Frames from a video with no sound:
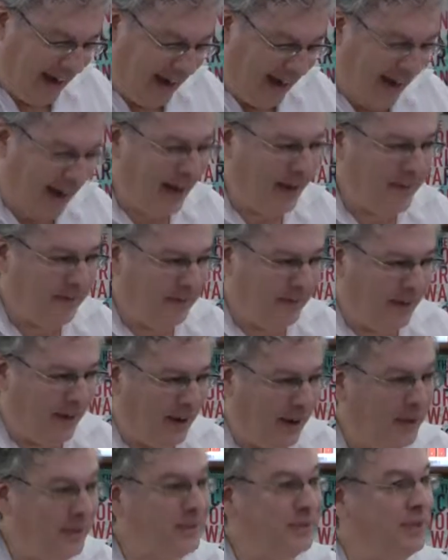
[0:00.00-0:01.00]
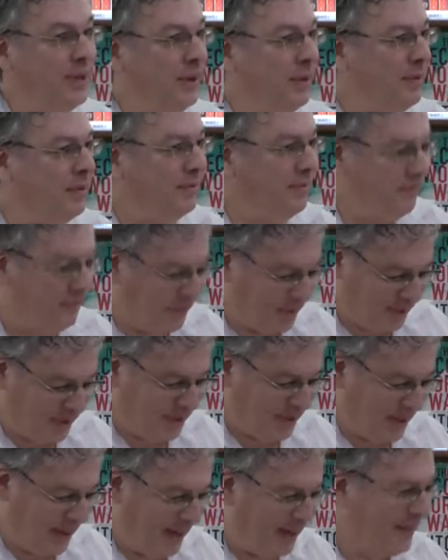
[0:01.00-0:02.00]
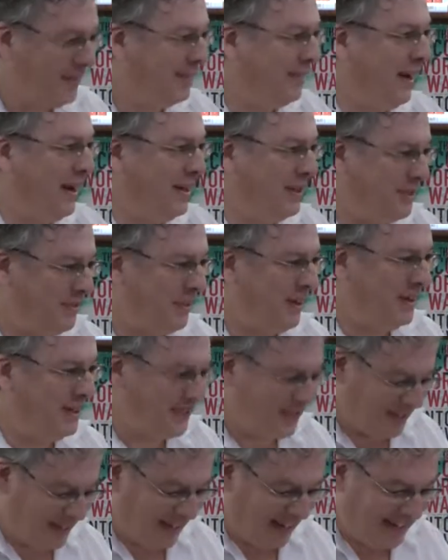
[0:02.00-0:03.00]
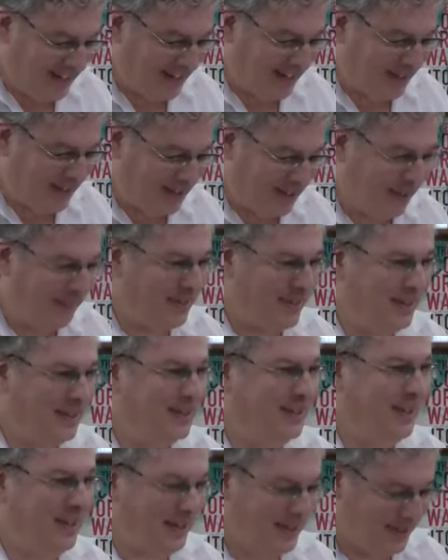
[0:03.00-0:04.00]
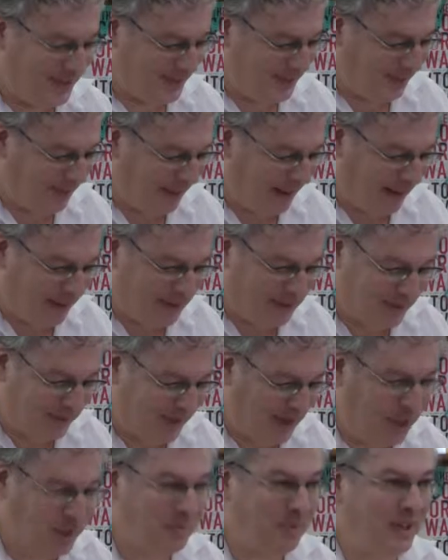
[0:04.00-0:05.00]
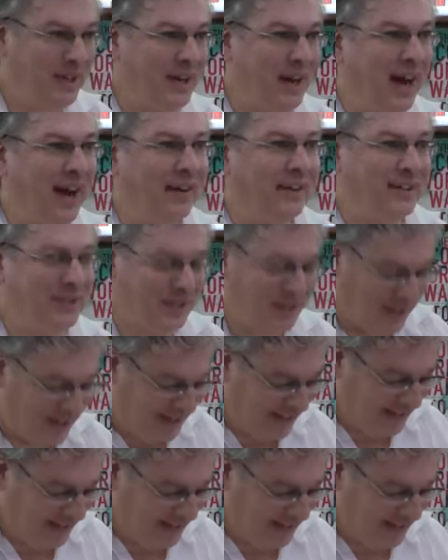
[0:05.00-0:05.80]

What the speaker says: I also first saw Greenwich Village in 1976 when I was a freshman in college,